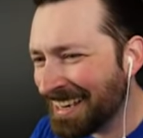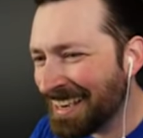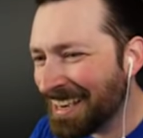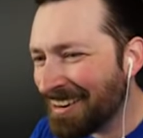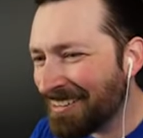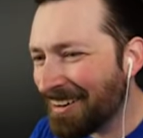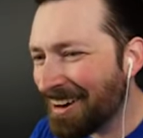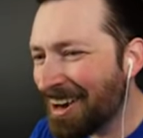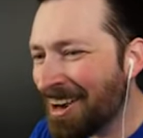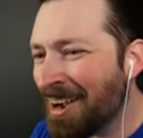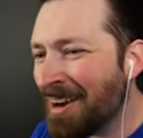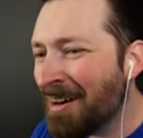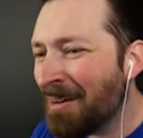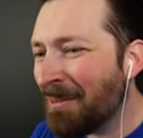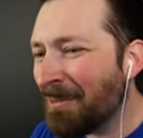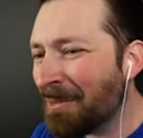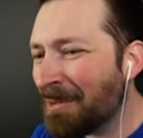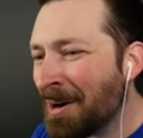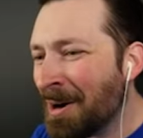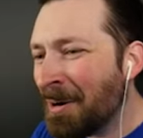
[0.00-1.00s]

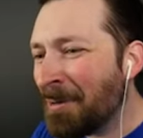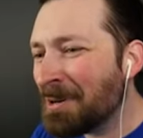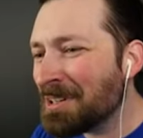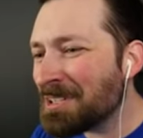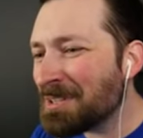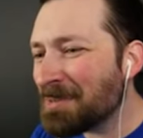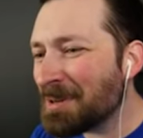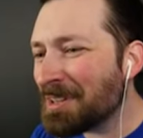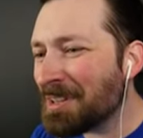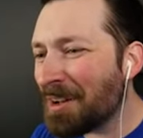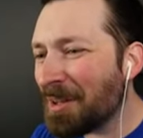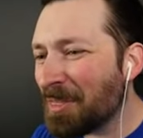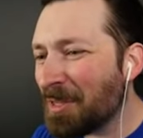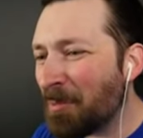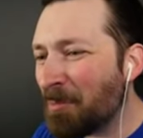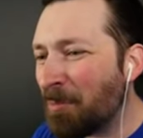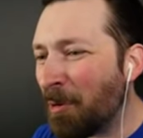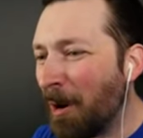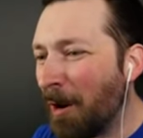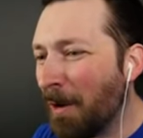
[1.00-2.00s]
What's with all
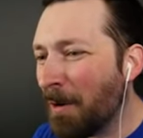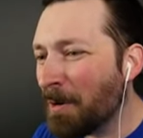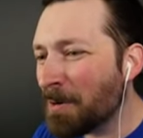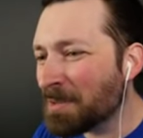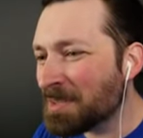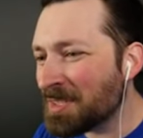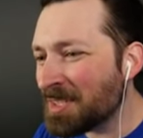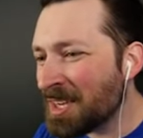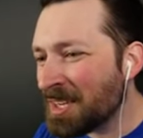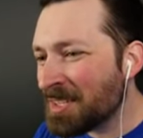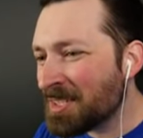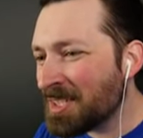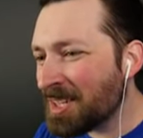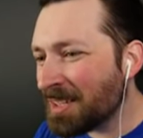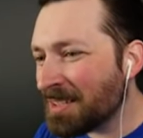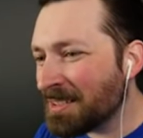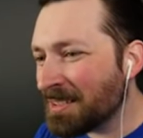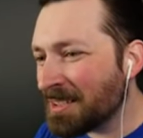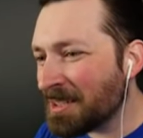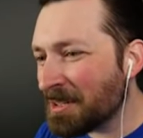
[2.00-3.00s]
the bones?
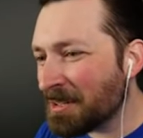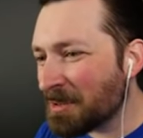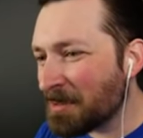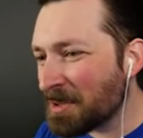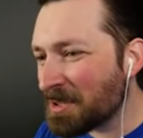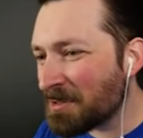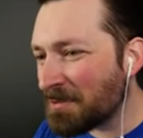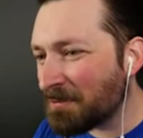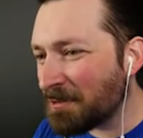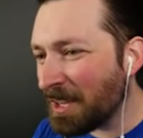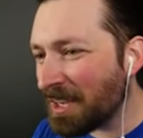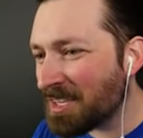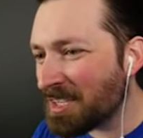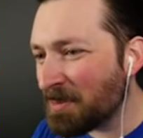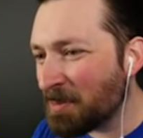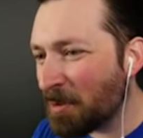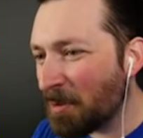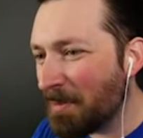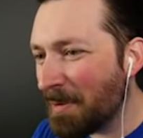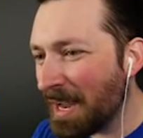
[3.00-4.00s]
Suddenly, you're the most
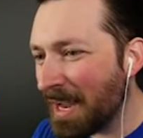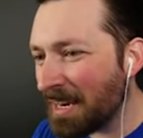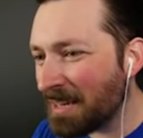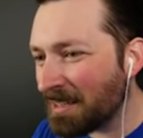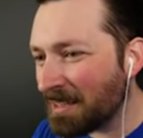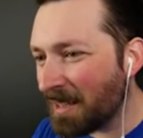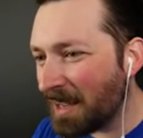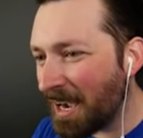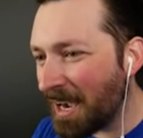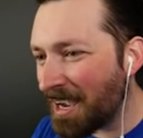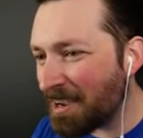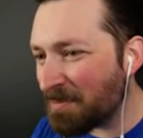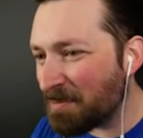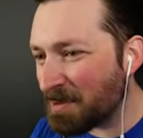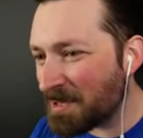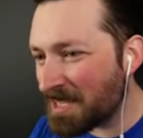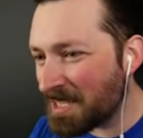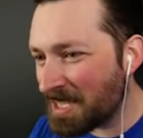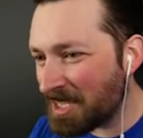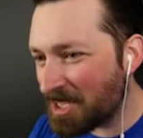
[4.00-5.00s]
flexible man alive,
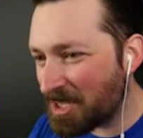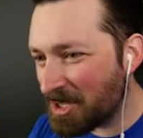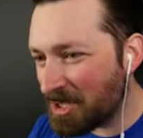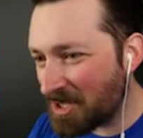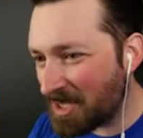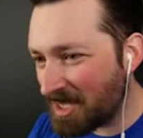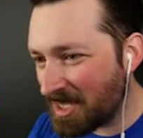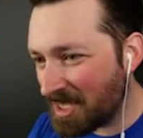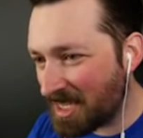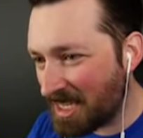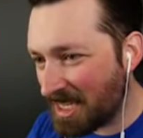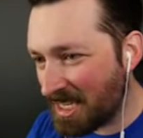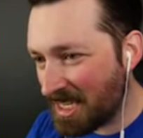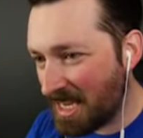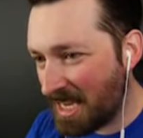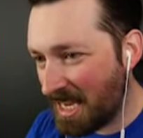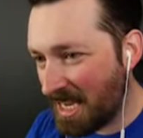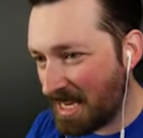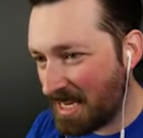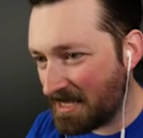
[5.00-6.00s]
but you just
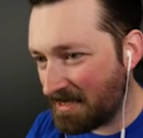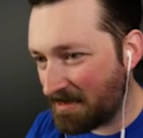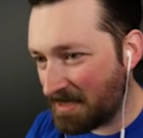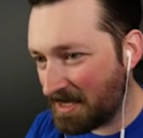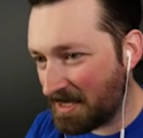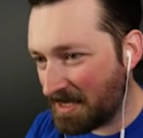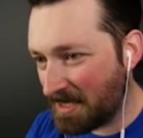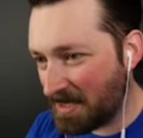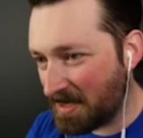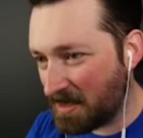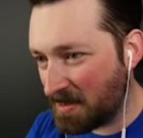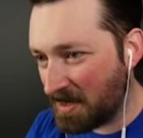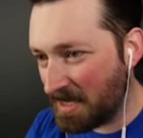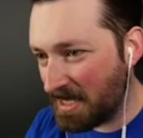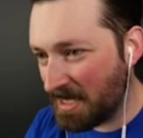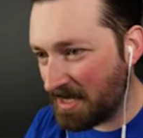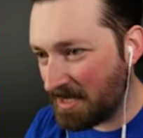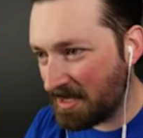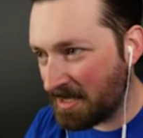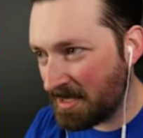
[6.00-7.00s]
can't
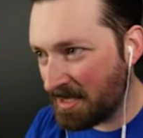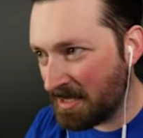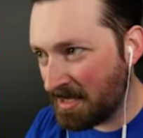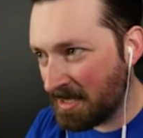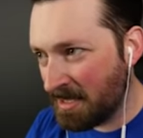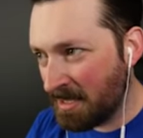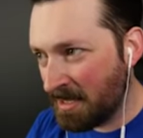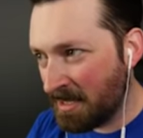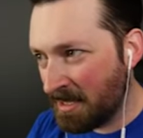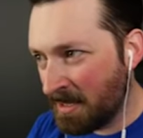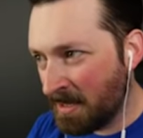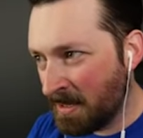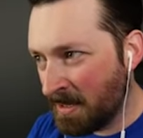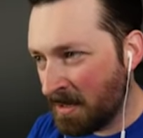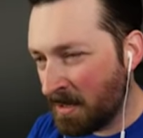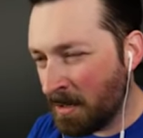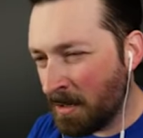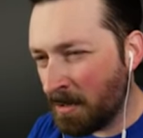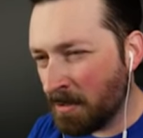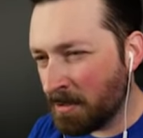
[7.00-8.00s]
squeeze
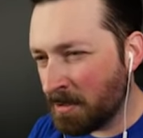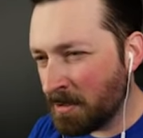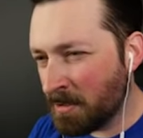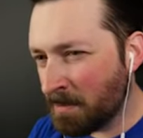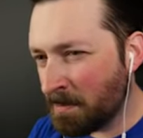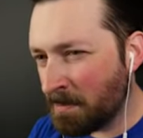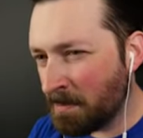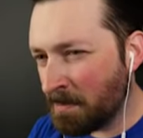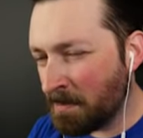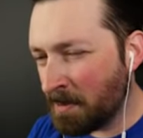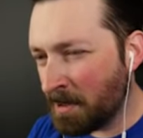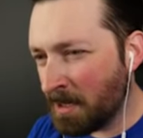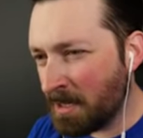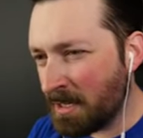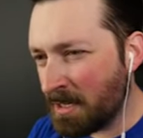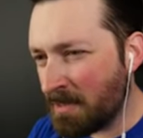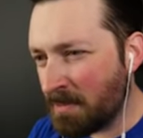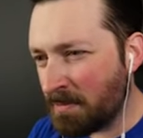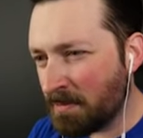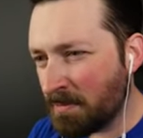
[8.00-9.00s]
all your
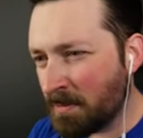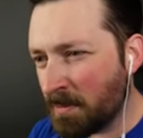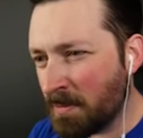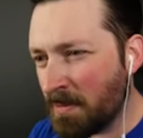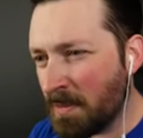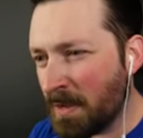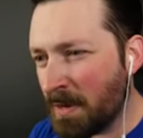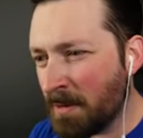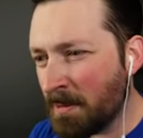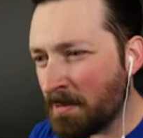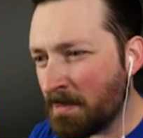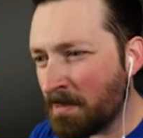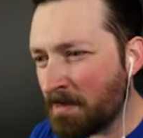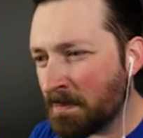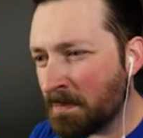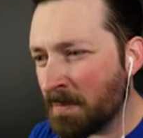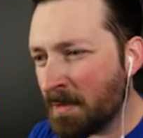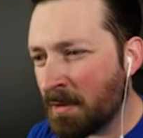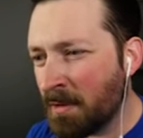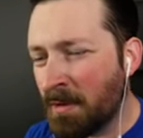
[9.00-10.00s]
body through there.
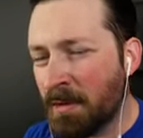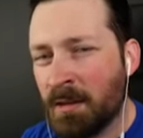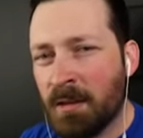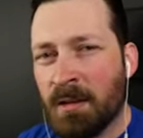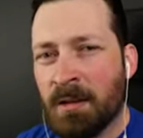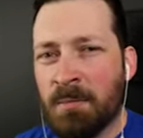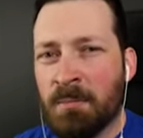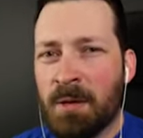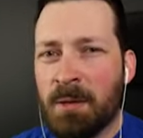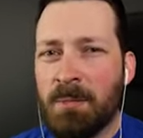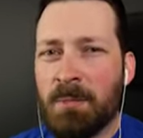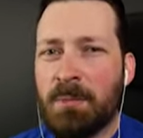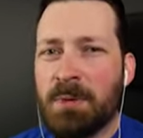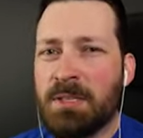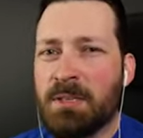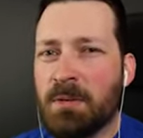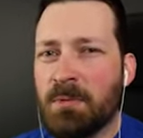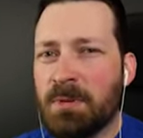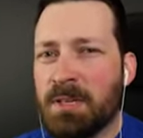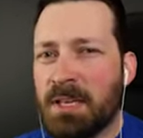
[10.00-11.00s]
Maybe we
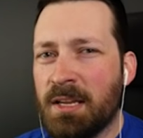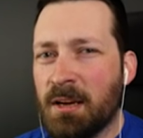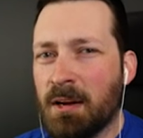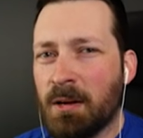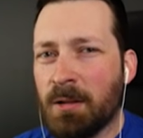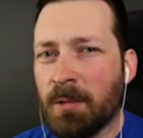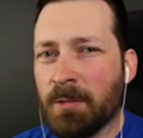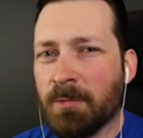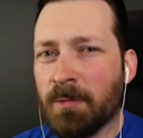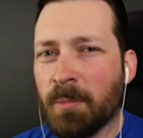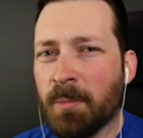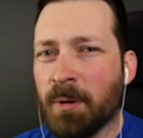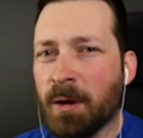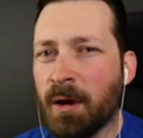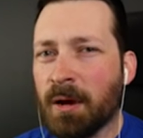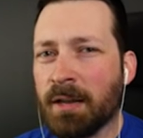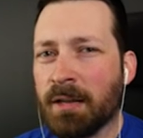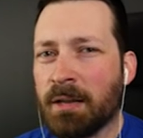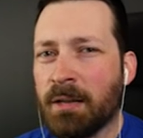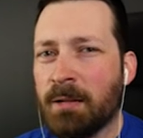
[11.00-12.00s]
don't need all of our
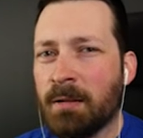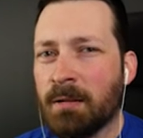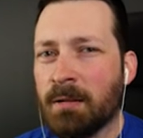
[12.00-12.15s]
body.